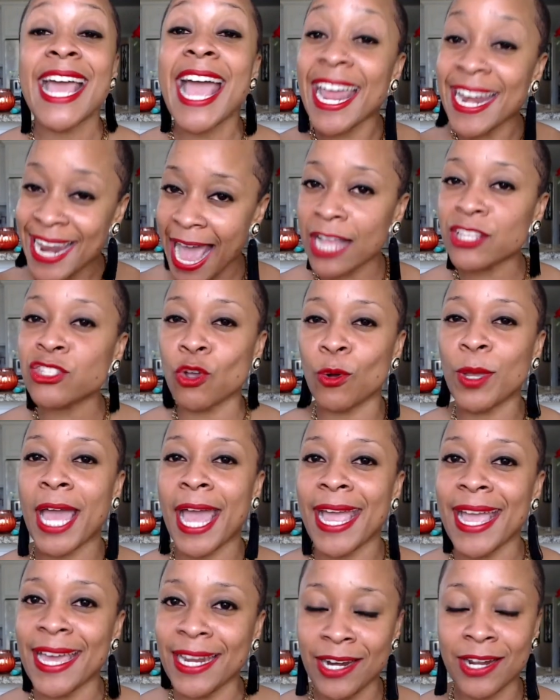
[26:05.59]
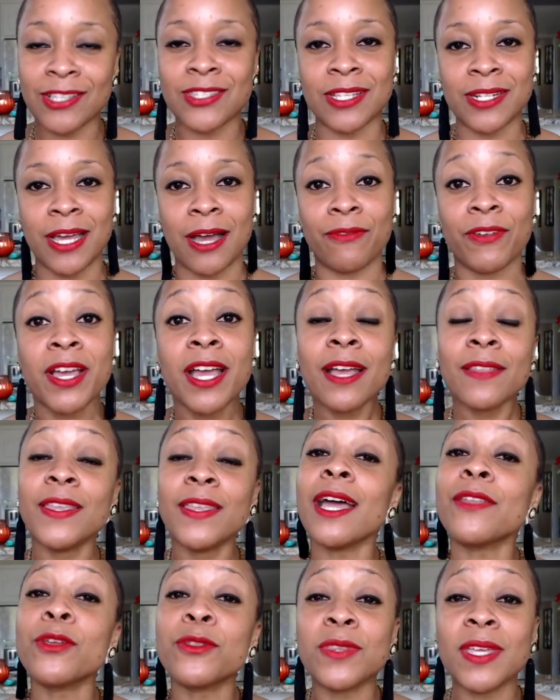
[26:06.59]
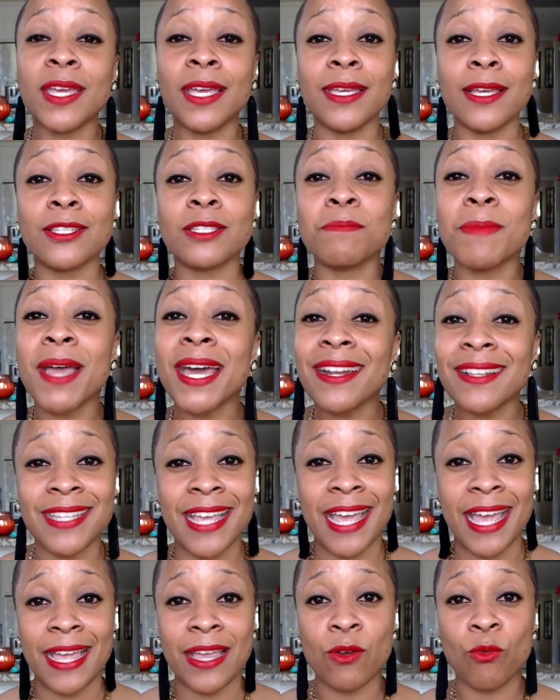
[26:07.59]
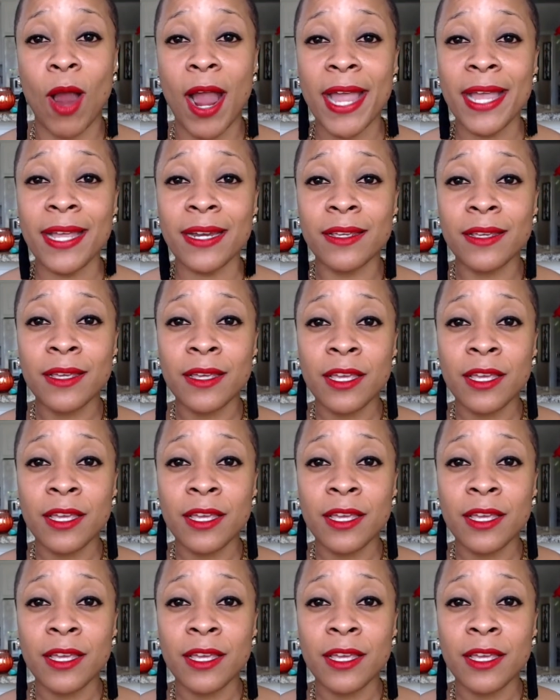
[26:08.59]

And that's okay. And it is enough. The other thing is meditate, right?